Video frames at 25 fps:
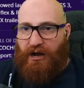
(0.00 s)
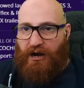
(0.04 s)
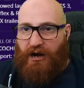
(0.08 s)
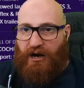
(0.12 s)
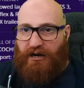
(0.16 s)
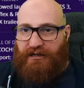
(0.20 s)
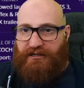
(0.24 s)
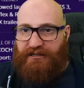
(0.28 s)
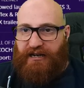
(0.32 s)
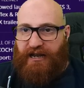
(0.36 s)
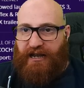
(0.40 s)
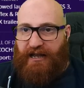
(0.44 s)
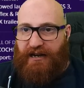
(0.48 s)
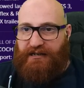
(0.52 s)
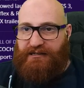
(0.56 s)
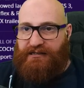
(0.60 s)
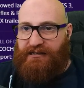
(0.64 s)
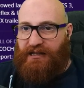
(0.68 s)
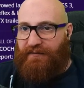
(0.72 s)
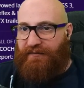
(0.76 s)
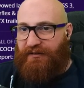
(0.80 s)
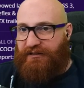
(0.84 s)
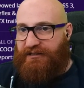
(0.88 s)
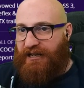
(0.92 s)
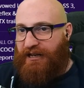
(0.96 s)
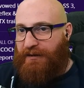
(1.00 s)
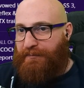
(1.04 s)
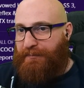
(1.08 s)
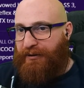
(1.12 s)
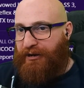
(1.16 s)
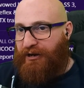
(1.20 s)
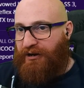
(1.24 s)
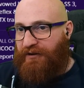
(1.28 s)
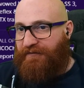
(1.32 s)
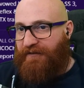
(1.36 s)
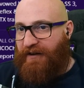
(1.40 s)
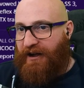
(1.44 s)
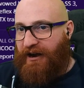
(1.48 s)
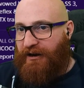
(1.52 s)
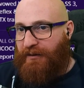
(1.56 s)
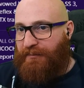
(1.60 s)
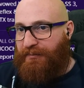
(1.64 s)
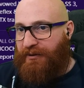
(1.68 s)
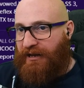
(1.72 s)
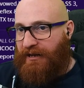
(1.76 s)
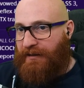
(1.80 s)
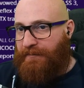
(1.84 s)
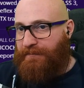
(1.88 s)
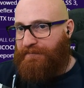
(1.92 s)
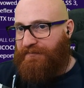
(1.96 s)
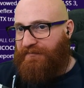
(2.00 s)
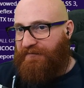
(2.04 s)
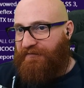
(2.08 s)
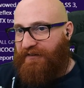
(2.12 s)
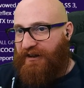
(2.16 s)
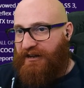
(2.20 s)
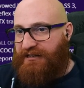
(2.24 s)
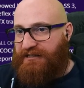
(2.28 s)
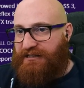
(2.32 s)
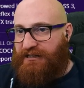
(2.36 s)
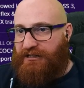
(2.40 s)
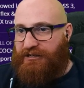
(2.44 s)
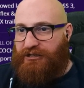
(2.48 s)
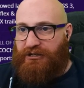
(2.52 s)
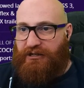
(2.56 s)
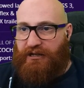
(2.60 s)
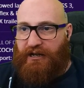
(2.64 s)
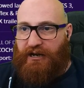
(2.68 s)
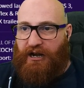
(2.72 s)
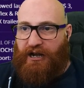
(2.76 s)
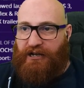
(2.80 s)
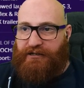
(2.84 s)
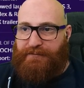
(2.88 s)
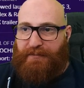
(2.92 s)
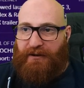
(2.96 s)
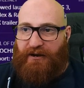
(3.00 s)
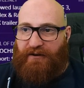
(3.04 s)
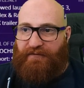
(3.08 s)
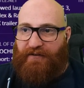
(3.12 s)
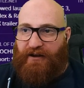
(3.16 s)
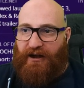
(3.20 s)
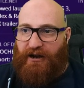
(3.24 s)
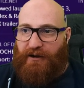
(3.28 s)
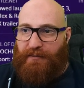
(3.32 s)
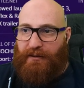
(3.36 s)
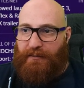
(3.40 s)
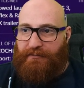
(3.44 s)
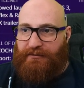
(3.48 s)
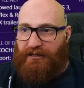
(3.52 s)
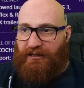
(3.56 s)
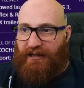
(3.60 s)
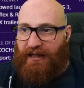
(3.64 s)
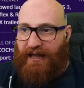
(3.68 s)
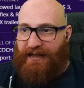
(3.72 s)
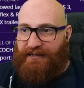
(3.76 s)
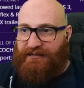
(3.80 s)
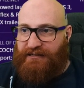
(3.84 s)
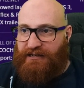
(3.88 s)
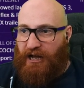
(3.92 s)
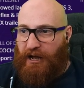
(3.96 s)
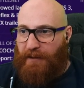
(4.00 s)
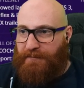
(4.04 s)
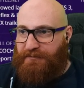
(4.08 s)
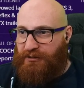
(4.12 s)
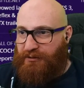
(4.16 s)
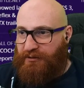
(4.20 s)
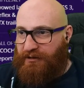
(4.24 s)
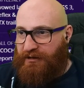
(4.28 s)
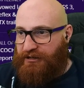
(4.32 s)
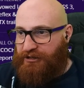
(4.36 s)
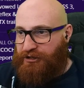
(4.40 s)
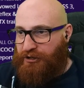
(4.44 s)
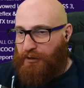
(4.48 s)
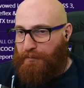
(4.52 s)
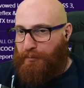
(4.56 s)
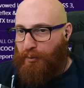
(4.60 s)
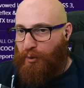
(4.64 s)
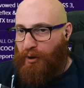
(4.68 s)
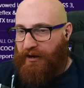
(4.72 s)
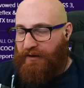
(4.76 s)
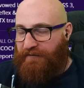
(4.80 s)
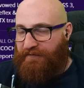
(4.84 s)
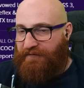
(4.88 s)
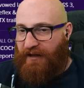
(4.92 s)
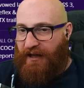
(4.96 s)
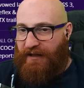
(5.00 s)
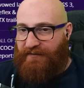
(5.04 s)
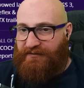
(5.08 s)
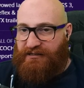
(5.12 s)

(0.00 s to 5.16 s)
Artanis level 10 Purifier Beam. Fix an issue that caused Purifier Beam to last up to an additional 0.5